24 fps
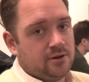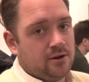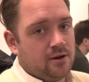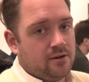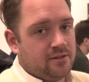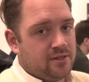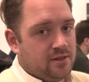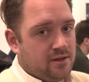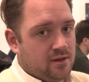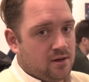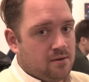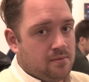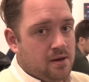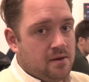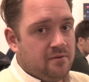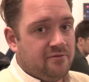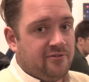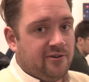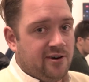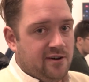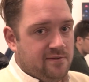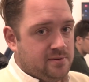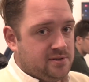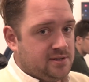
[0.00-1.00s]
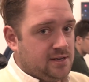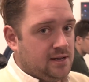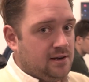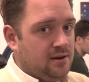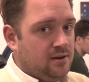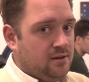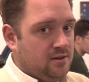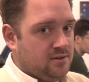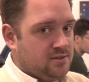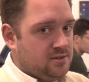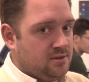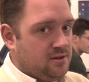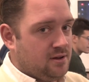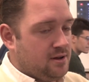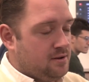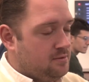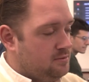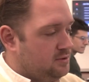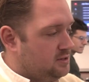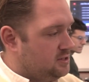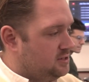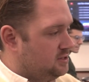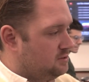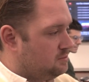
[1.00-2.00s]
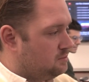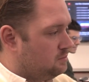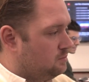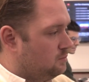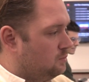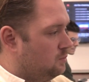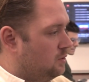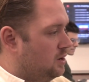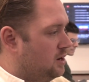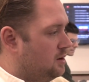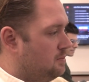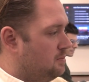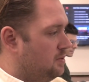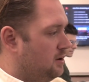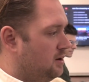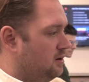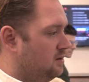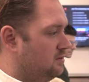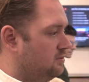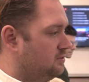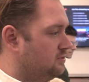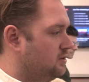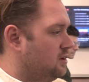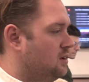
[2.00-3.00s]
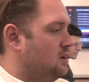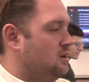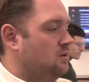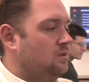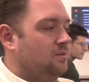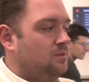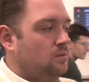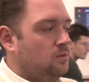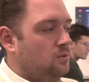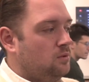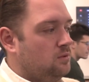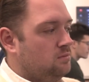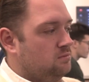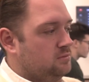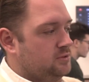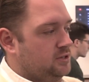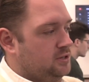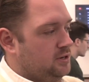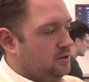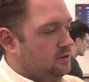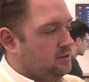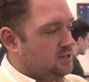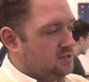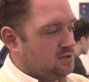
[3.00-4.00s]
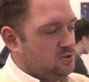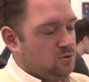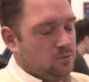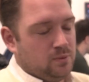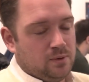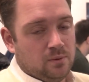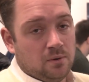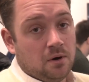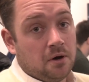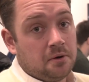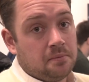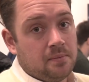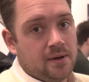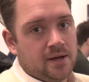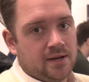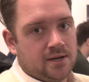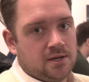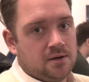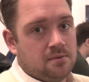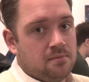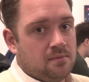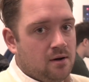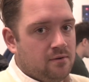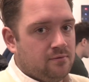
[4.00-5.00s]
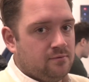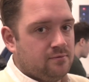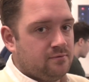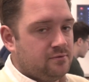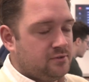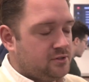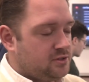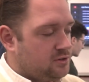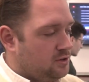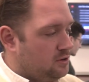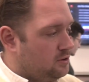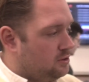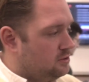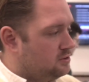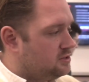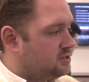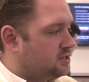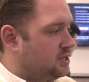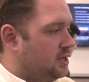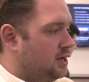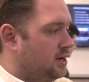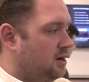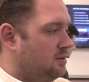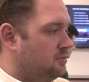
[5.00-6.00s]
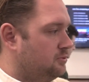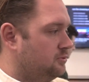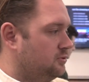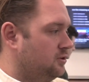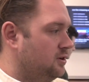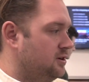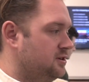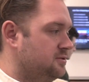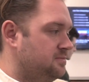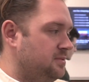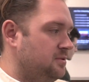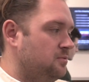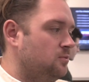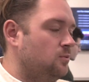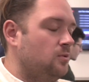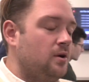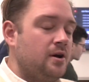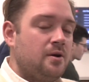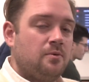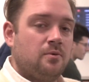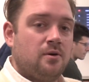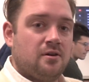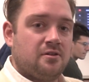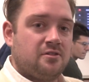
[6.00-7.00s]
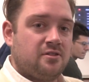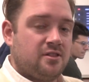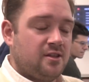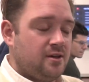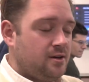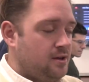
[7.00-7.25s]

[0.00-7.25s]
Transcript: You know, I think I made 5% last night, which is way above, you know, that's normally what I'd make in a month. So staying up all night has been way worth